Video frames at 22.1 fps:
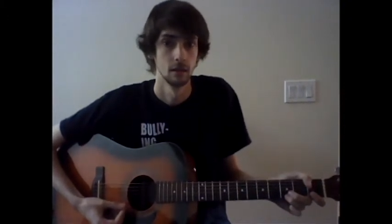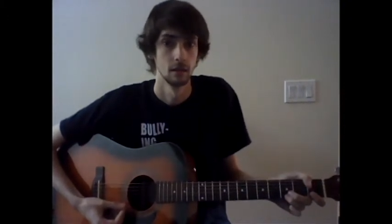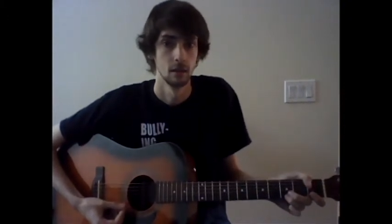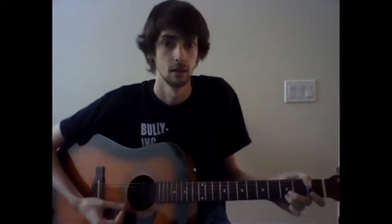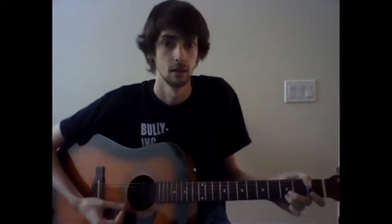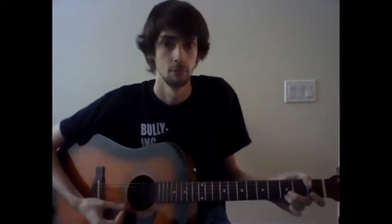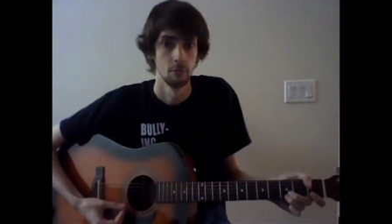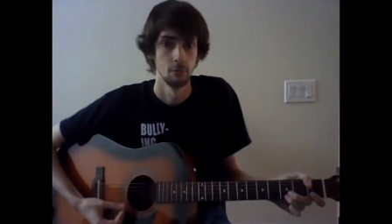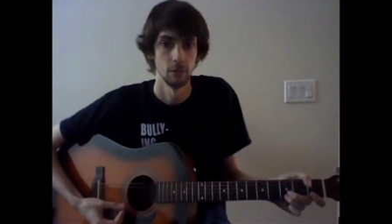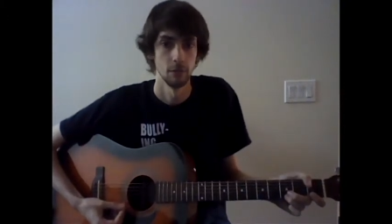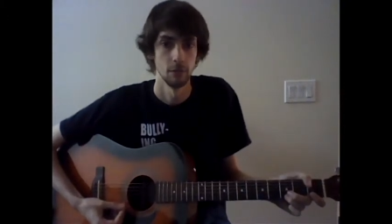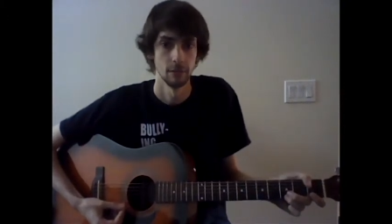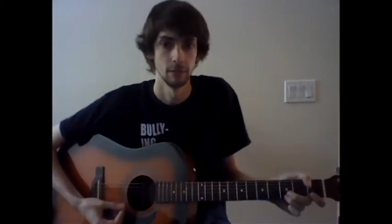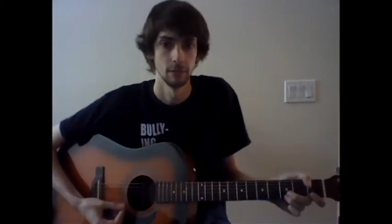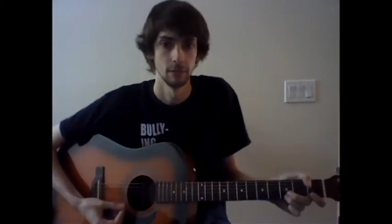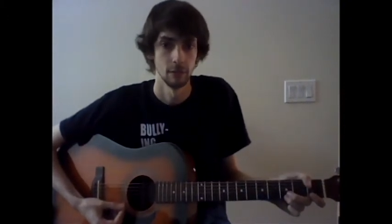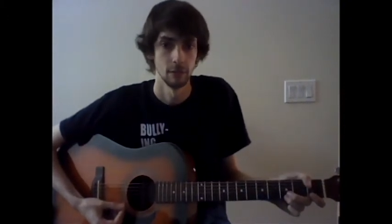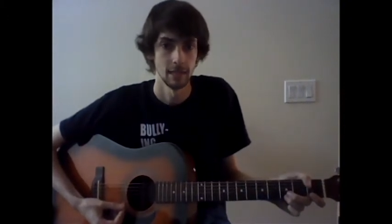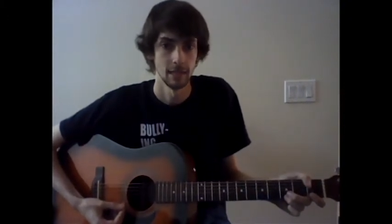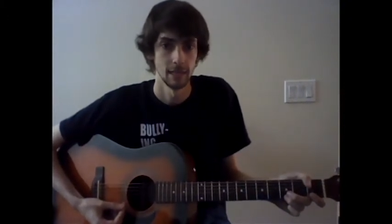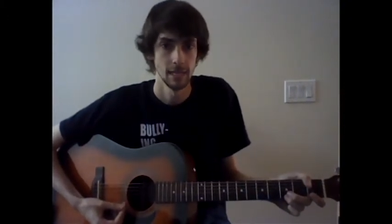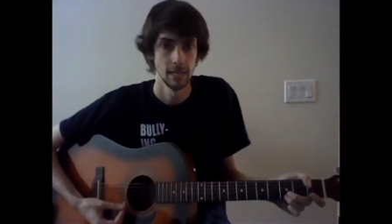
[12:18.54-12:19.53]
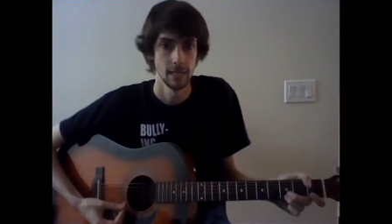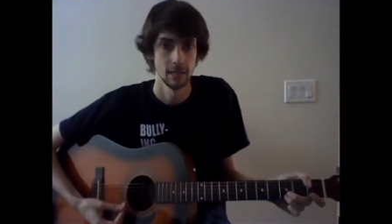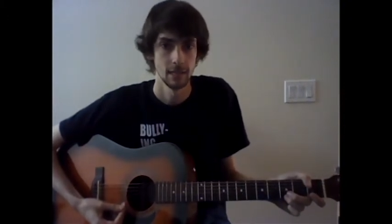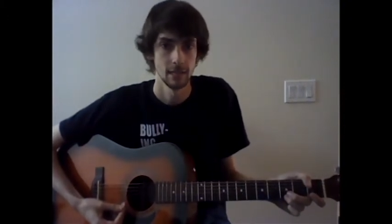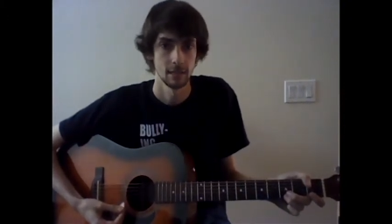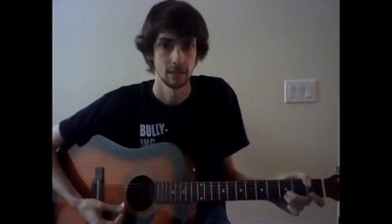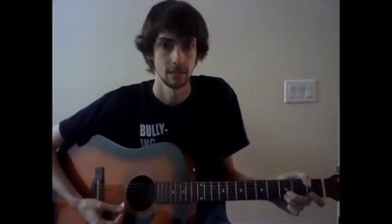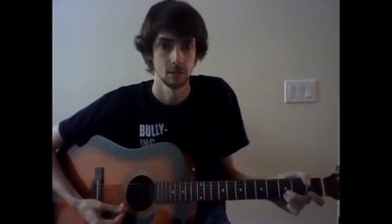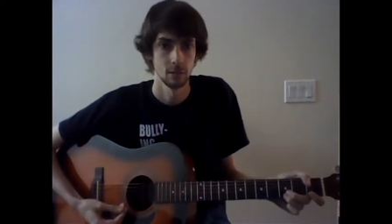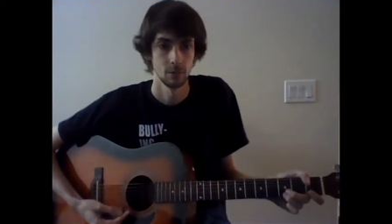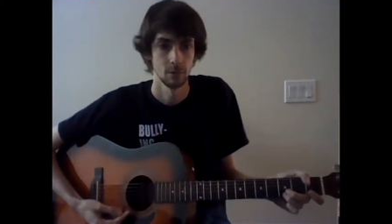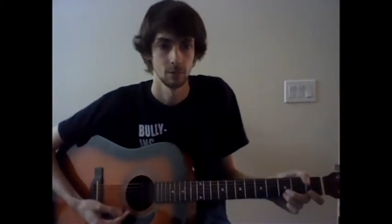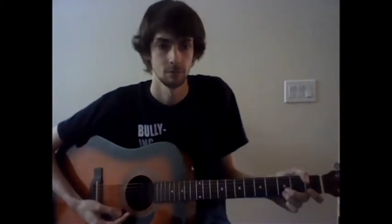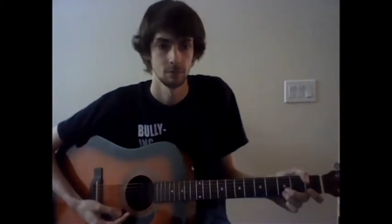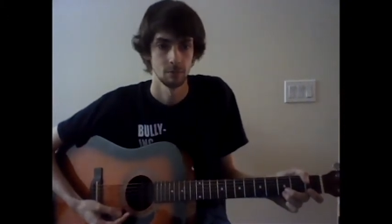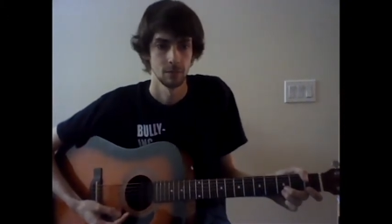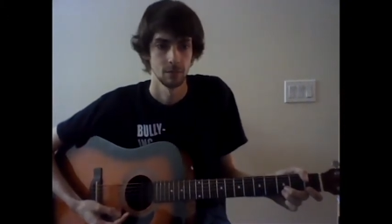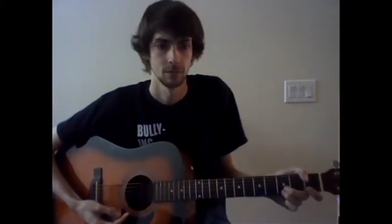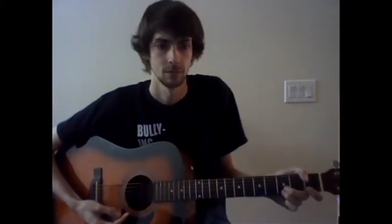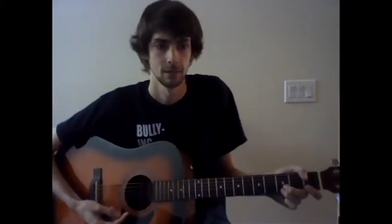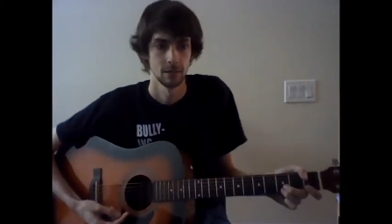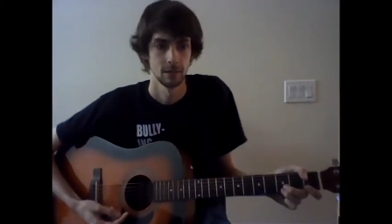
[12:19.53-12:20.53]
But with these
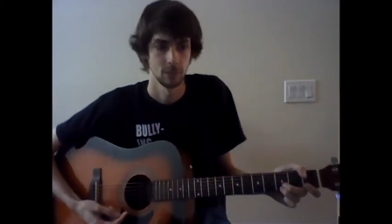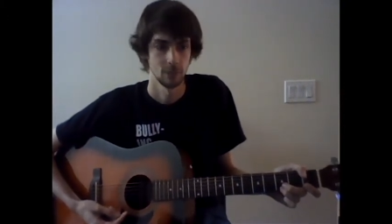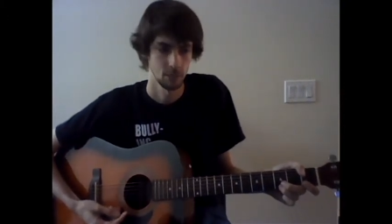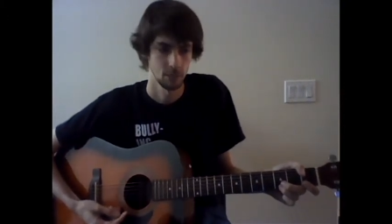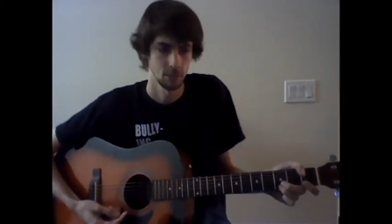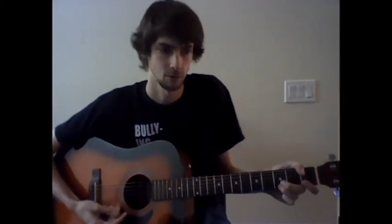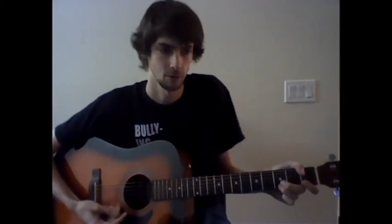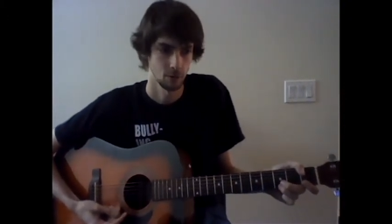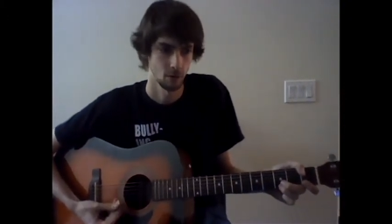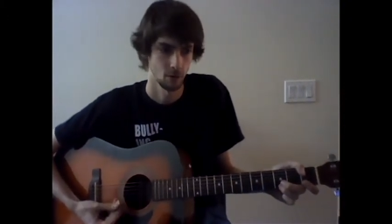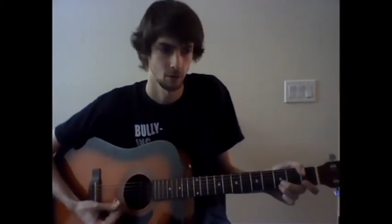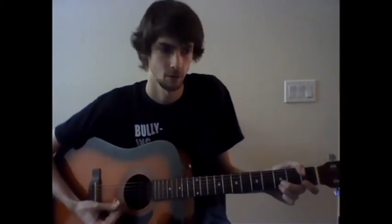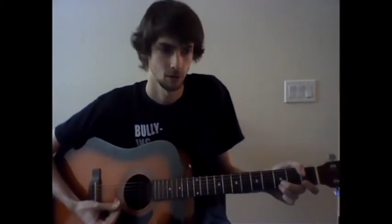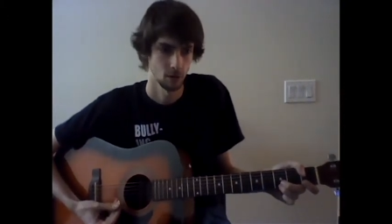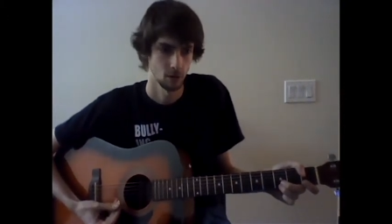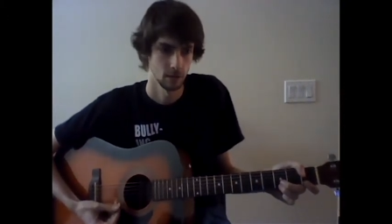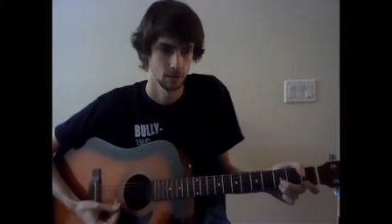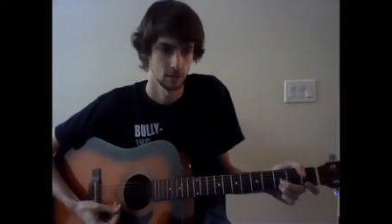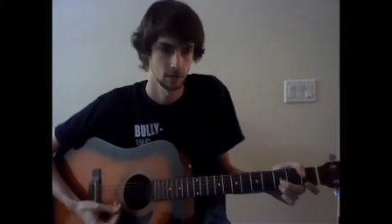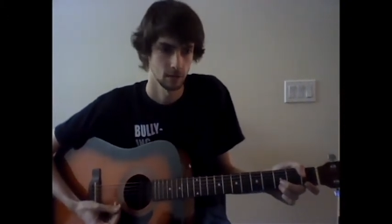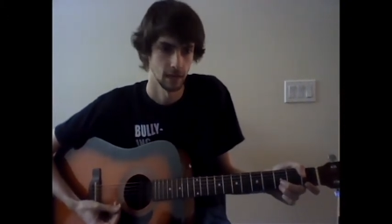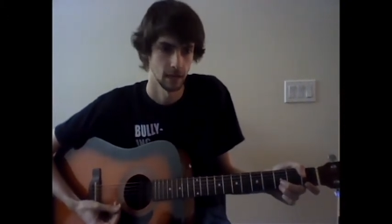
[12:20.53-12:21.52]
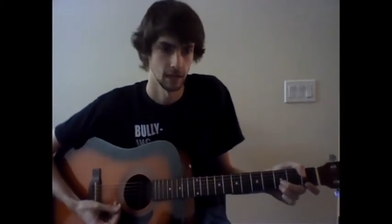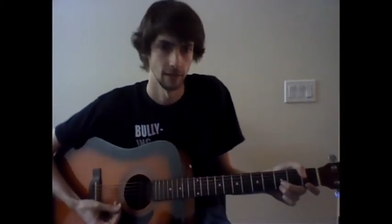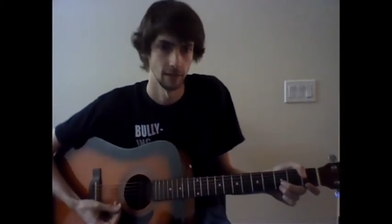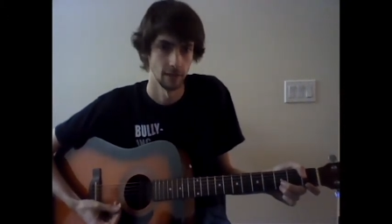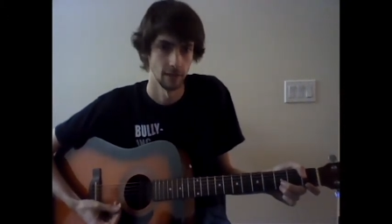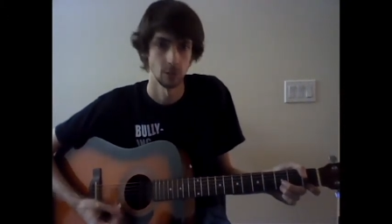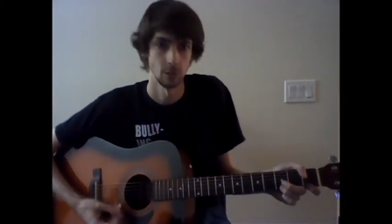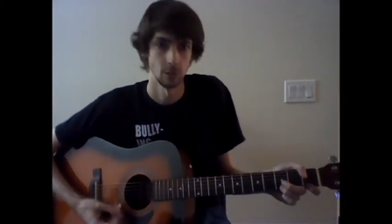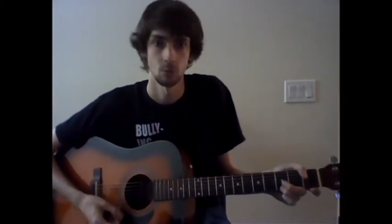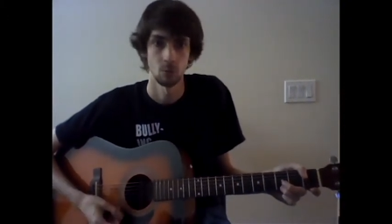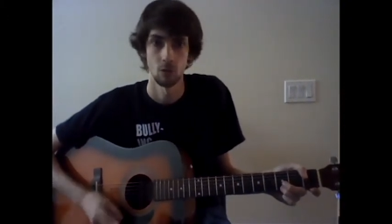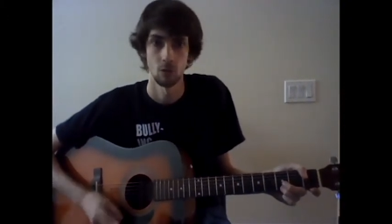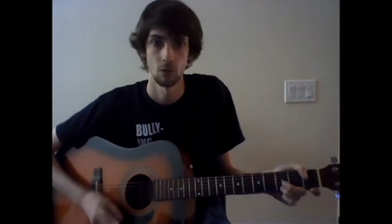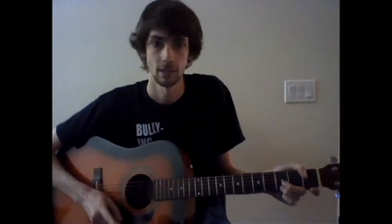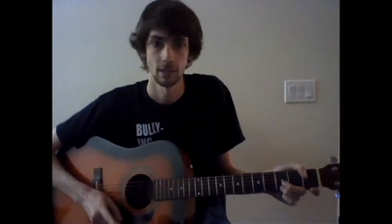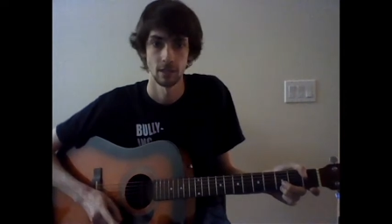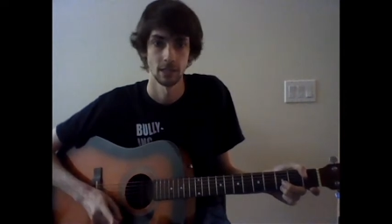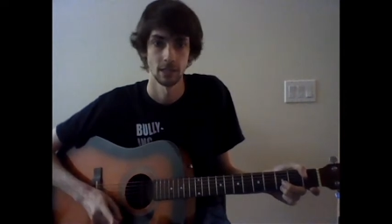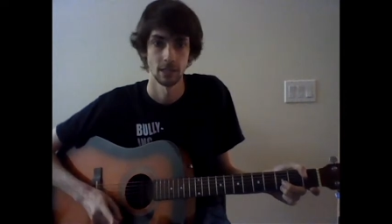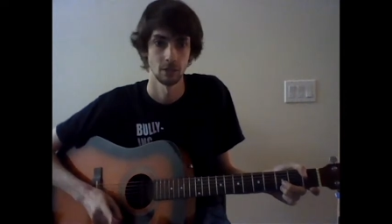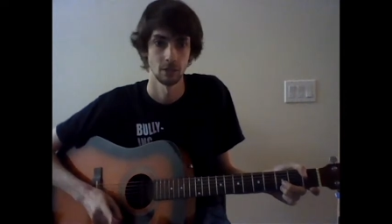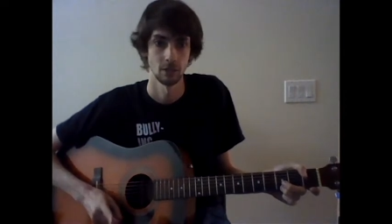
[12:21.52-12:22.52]
simple chords and this one
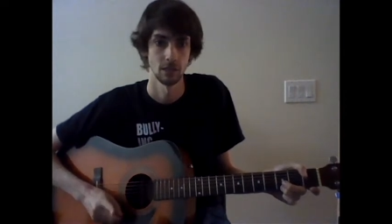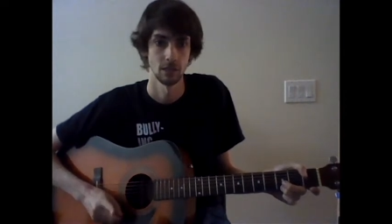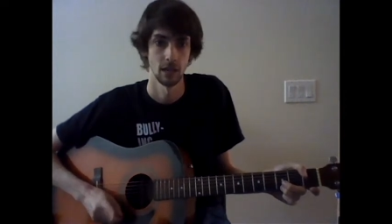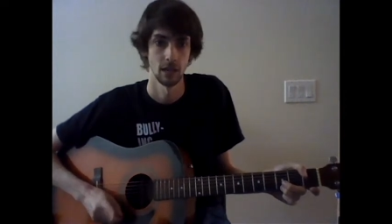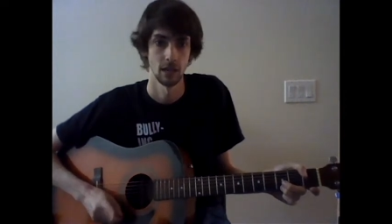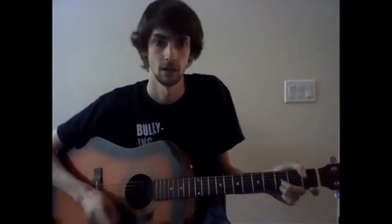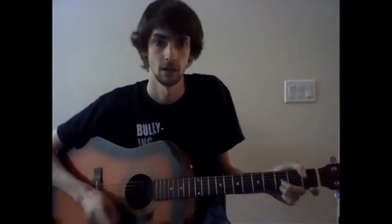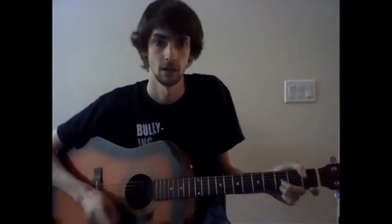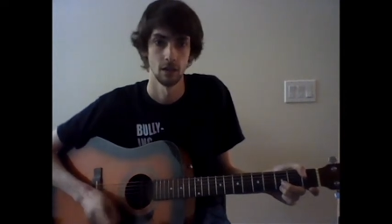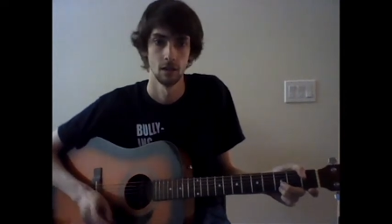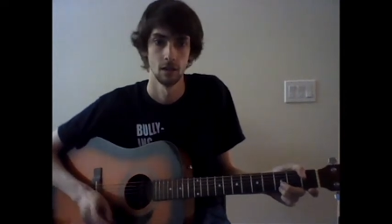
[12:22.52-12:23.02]
single scale,